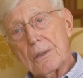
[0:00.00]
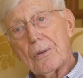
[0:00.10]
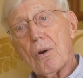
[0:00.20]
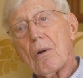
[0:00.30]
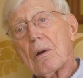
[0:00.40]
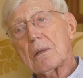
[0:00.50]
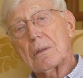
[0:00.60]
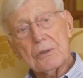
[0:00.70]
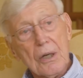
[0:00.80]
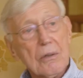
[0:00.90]
New York,
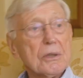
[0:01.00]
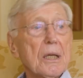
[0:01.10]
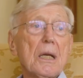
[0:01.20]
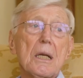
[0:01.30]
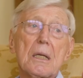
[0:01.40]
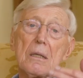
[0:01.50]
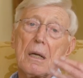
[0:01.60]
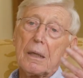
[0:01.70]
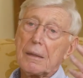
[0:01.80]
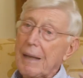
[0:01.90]
New Jersey, and
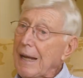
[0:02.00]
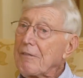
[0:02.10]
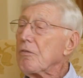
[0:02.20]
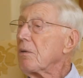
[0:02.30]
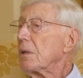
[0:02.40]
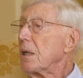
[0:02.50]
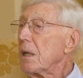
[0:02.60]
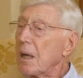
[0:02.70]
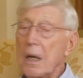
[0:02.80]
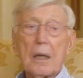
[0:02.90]

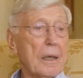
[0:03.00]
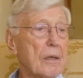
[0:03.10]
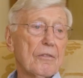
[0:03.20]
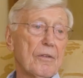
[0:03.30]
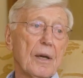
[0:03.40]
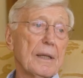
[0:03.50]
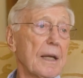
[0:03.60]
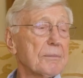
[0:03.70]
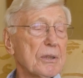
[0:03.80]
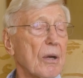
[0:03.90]
California, you don't find
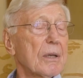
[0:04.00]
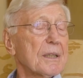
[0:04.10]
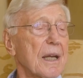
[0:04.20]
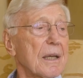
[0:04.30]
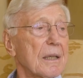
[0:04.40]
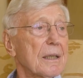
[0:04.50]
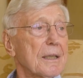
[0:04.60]
that, I'm sorry to say.